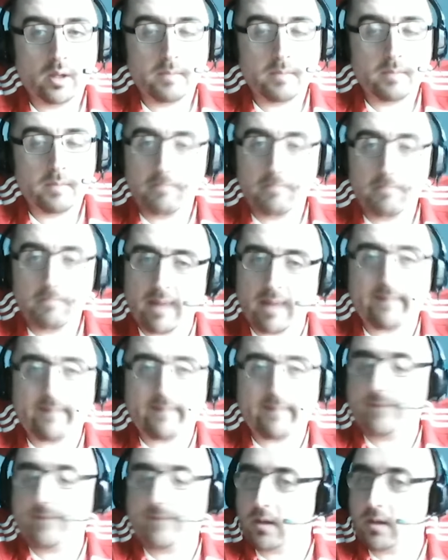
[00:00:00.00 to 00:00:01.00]

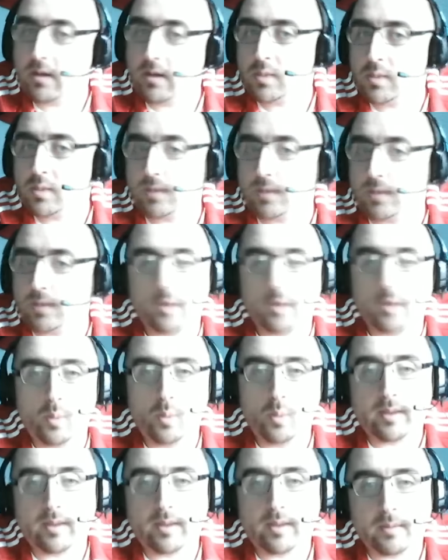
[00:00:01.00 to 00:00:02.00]
motherfuckers, what they're doing
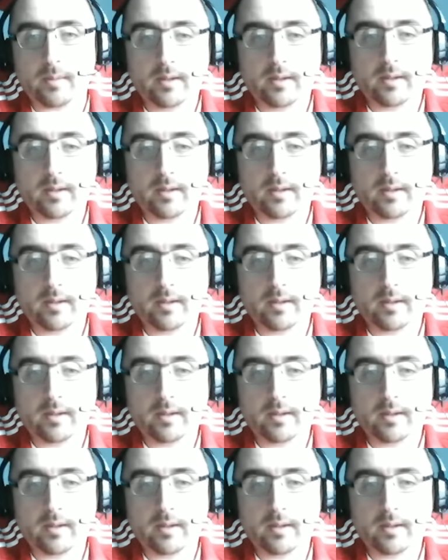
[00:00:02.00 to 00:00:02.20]
with him.